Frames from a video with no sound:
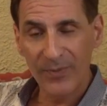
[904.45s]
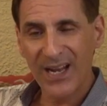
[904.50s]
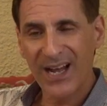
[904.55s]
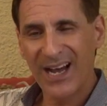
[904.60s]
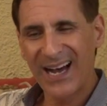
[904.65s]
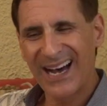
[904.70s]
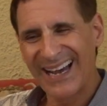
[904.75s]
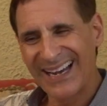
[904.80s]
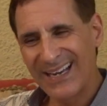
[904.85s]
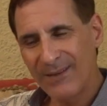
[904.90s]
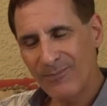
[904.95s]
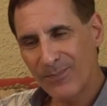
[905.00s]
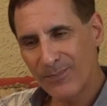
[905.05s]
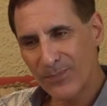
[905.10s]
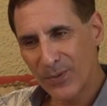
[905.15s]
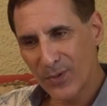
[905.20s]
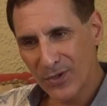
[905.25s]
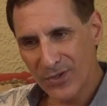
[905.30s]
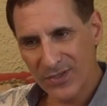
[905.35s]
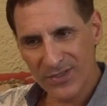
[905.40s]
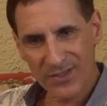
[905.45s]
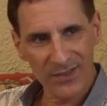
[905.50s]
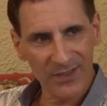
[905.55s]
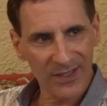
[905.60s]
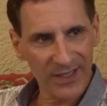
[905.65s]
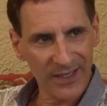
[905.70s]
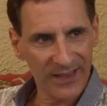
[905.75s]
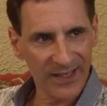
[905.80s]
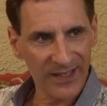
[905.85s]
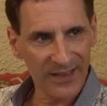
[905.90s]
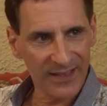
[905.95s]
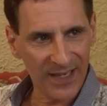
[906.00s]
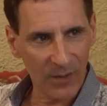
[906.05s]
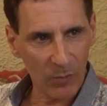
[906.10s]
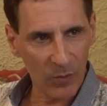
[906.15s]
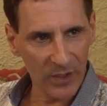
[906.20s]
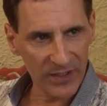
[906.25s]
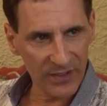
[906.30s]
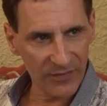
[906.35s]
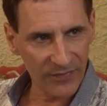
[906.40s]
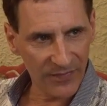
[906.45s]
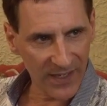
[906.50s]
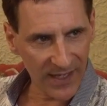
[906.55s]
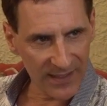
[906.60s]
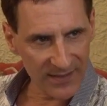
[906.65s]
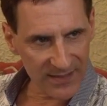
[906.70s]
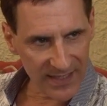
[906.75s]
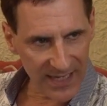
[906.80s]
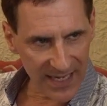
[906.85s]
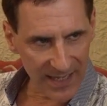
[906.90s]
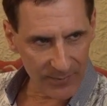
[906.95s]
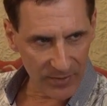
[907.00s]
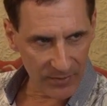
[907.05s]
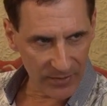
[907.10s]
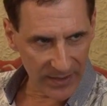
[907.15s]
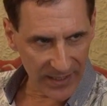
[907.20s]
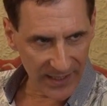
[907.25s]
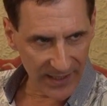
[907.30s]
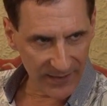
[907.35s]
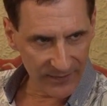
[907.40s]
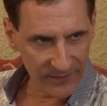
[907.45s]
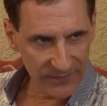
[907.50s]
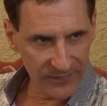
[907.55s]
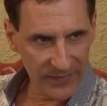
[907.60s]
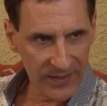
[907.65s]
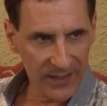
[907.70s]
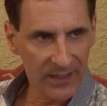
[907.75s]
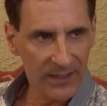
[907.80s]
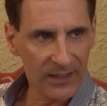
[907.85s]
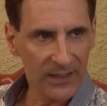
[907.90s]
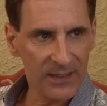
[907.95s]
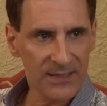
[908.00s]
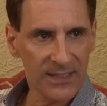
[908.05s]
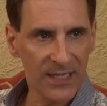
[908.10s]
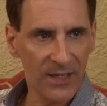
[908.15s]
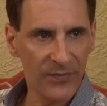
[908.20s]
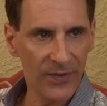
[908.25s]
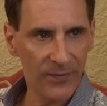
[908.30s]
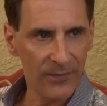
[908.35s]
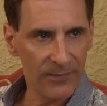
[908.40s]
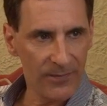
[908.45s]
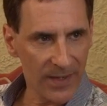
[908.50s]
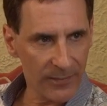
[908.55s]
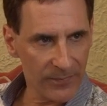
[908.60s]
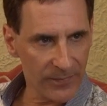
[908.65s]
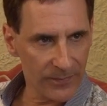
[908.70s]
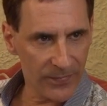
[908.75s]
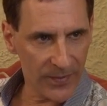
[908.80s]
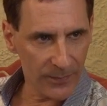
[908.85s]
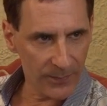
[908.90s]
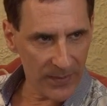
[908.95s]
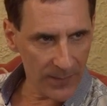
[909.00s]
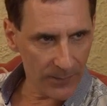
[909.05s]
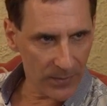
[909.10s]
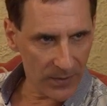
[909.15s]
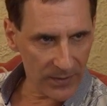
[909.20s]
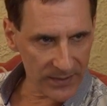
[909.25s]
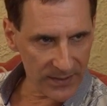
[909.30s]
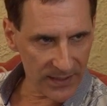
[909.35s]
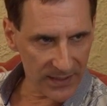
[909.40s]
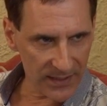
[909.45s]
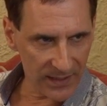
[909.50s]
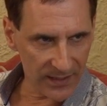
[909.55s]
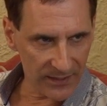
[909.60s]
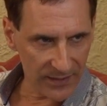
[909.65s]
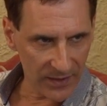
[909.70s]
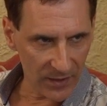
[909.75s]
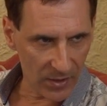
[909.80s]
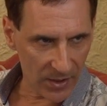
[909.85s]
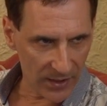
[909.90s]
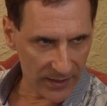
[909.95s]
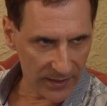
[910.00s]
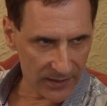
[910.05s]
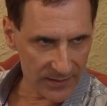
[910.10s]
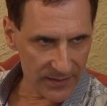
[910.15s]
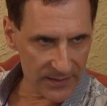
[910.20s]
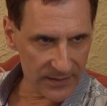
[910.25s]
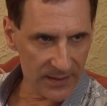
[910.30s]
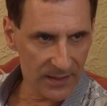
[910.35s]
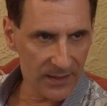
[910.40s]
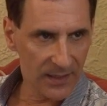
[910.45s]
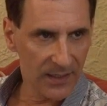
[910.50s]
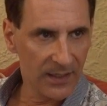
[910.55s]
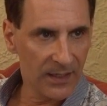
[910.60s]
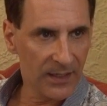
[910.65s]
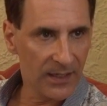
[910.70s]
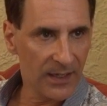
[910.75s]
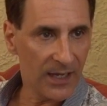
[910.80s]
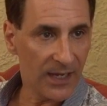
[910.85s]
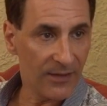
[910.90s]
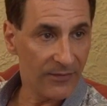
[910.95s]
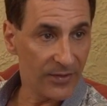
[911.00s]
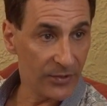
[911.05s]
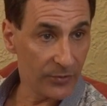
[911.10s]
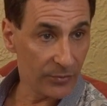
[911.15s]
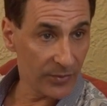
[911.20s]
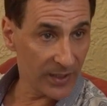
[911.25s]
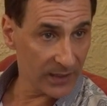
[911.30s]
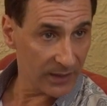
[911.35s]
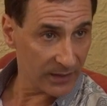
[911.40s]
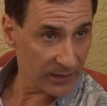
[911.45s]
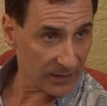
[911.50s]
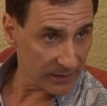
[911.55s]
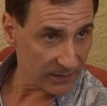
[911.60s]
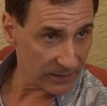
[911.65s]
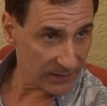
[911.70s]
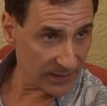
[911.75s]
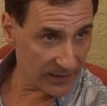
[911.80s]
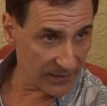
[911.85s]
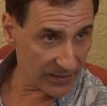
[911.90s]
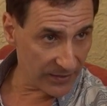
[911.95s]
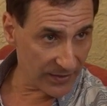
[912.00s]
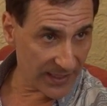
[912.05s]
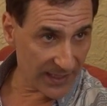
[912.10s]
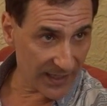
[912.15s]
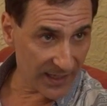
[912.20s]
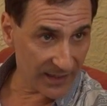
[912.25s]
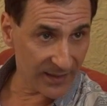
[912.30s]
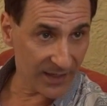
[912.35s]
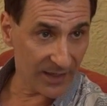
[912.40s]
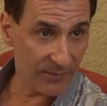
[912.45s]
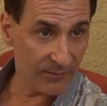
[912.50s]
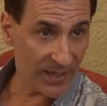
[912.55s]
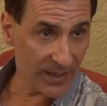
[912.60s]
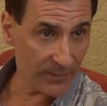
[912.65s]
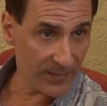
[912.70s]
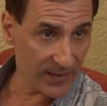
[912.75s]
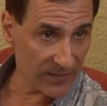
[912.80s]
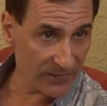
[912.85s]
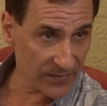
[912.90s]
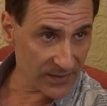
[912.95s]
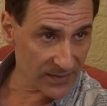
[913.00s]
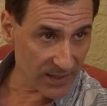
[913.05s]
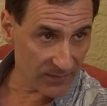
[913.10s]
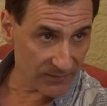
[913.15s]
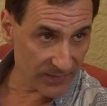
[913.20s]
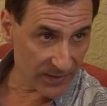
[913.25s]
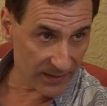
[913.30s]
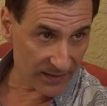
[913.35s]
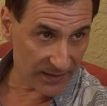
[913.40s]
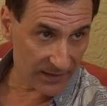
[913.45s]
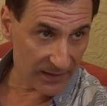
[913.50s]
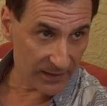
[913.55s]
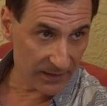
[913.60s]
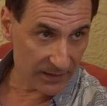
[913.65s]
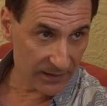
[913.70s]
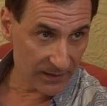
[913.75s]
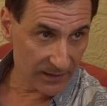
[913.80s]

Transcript: But I personally think that what defines Cabaret is that the people sitting in the audience have a drink in their hand and maybe even something to eat.